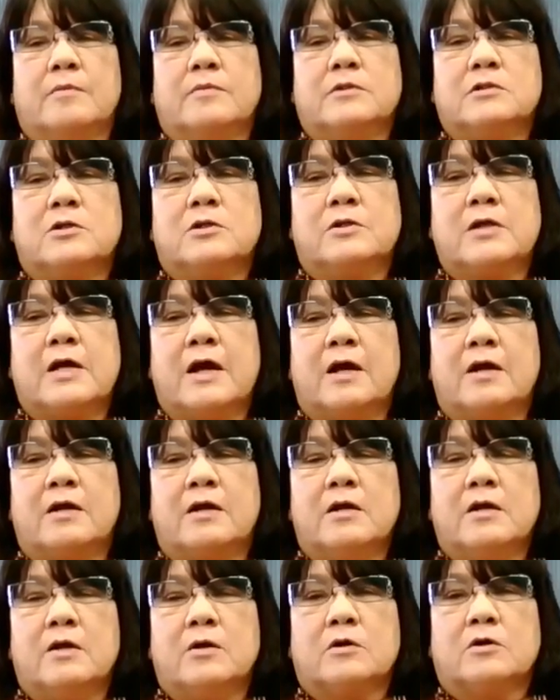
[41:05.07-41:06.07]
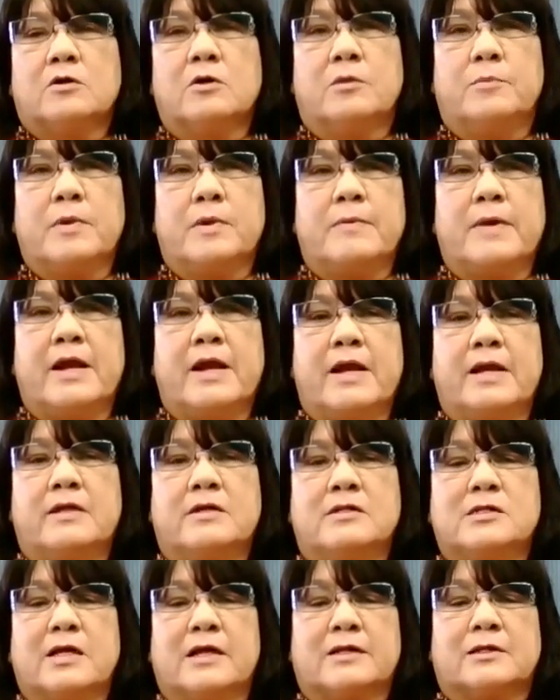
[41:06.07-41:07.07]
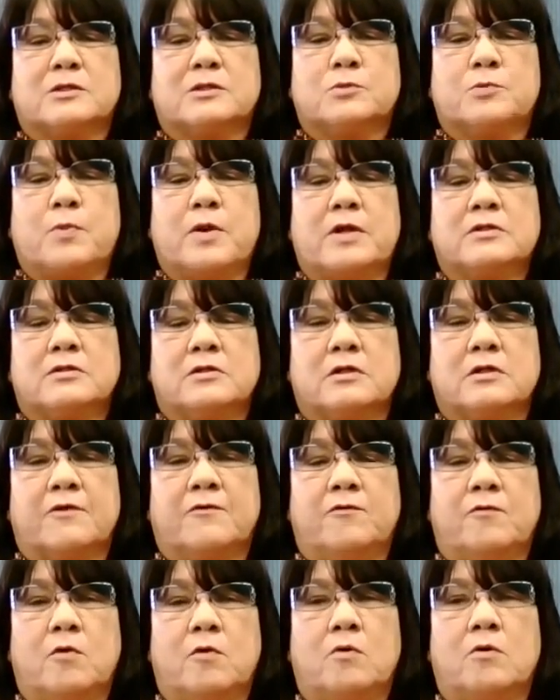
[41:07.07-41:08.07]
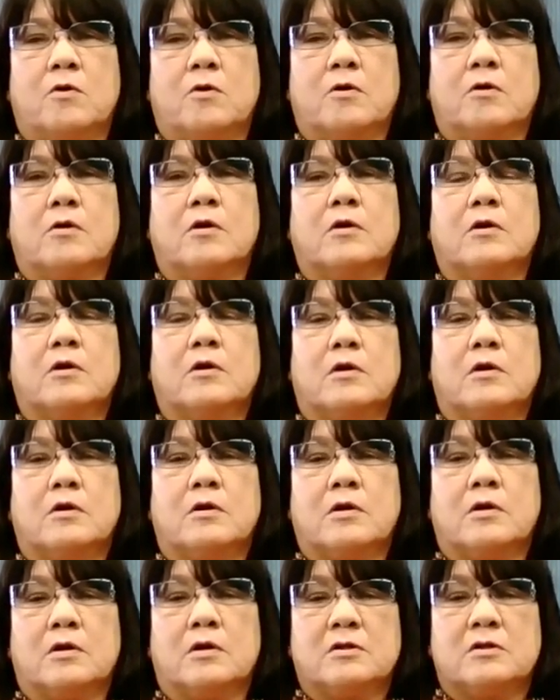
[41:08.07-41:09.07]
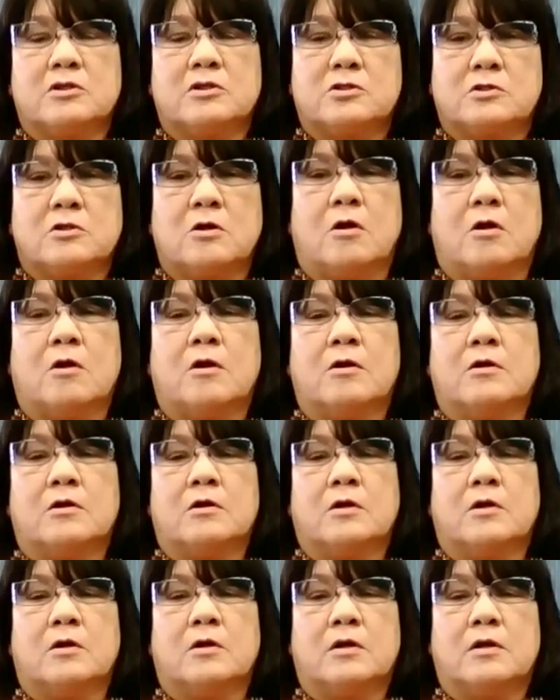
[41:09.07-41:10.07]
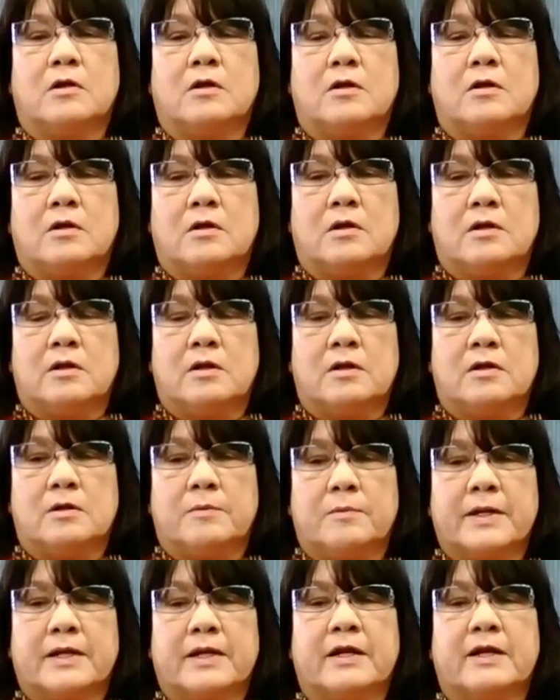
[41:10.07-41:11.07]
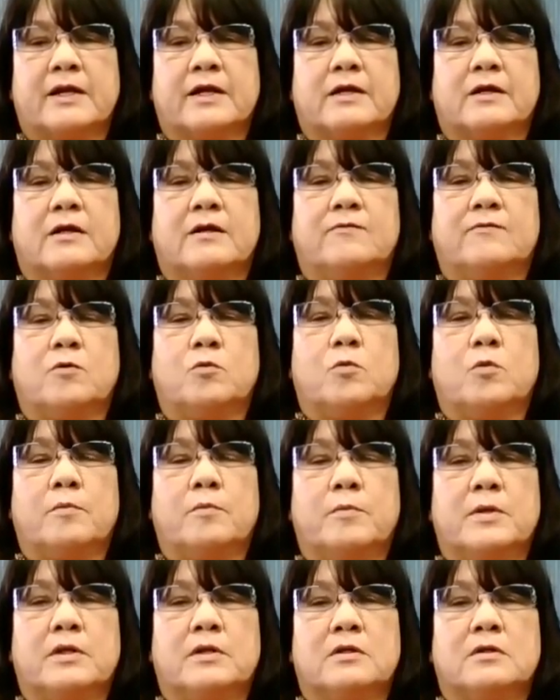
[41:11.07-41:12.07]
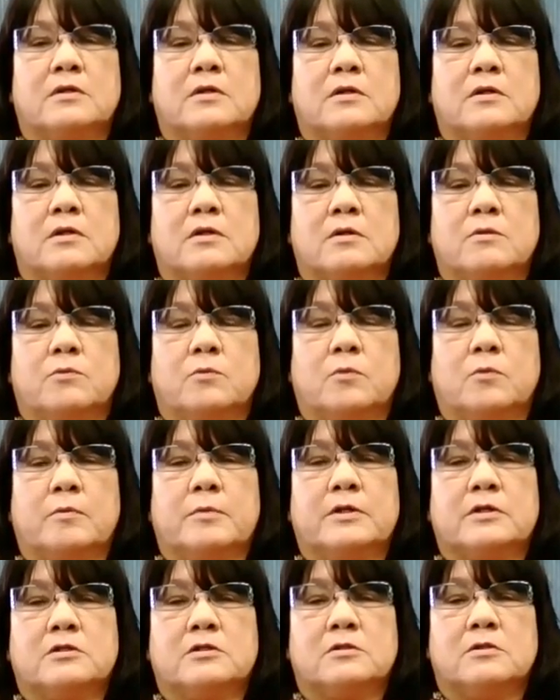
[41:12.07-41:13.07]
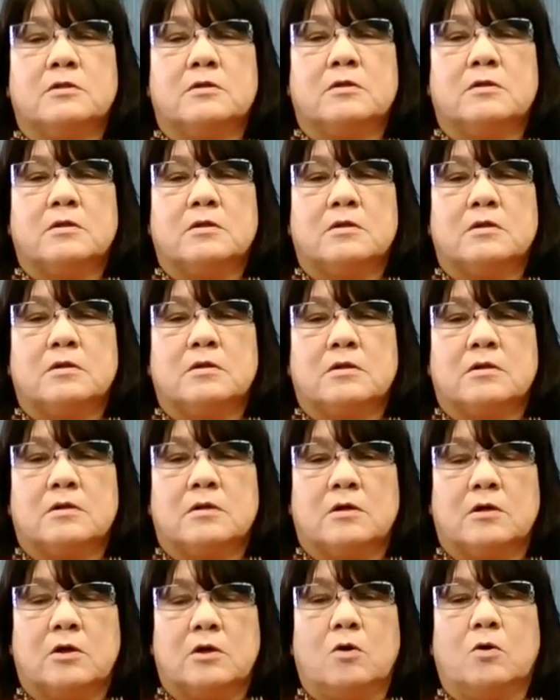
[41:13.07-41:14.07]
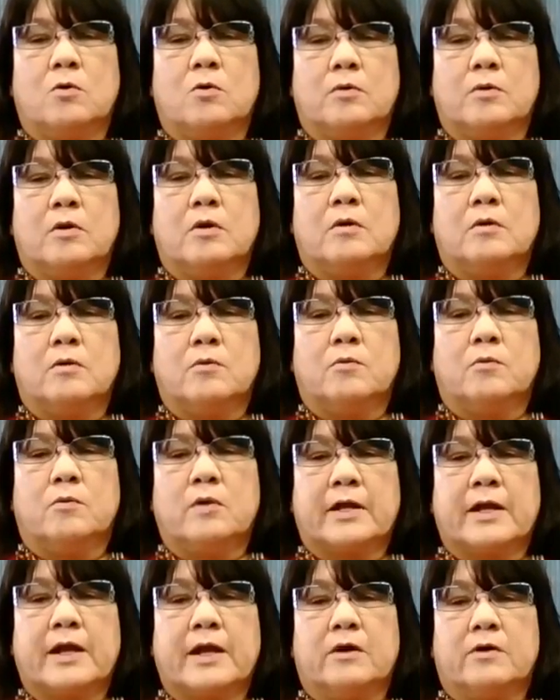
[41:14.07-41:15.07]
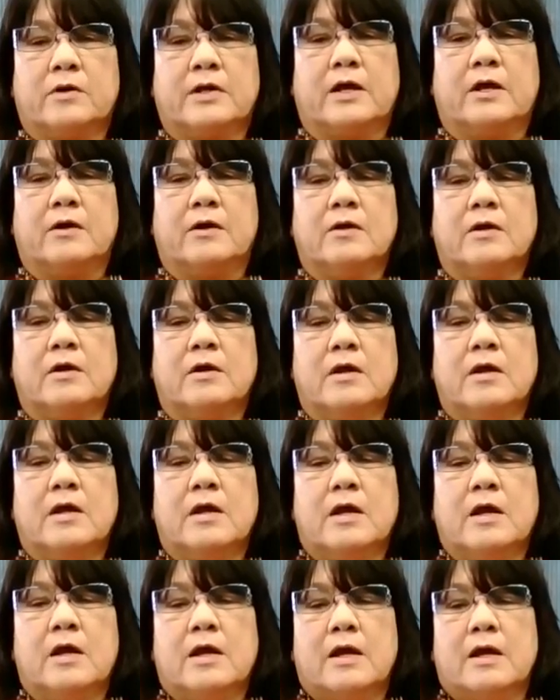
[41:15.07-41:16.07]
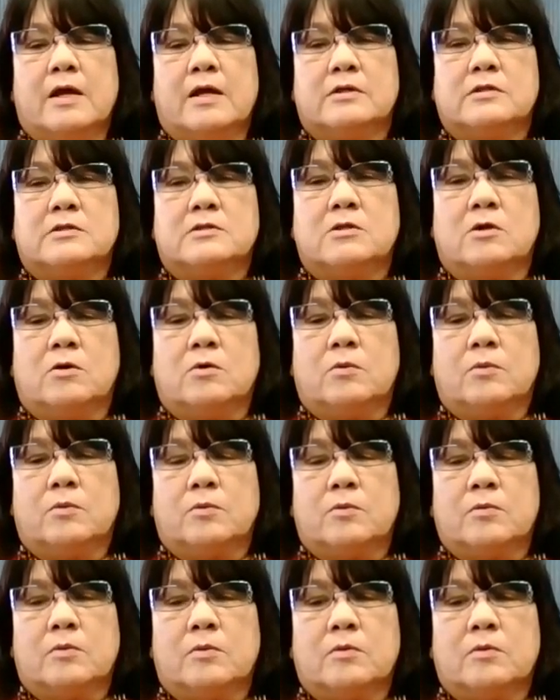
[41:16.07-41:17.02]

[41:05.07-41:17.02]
So that could be made expressly for the start and the beginning of a woman's loan regalia. And so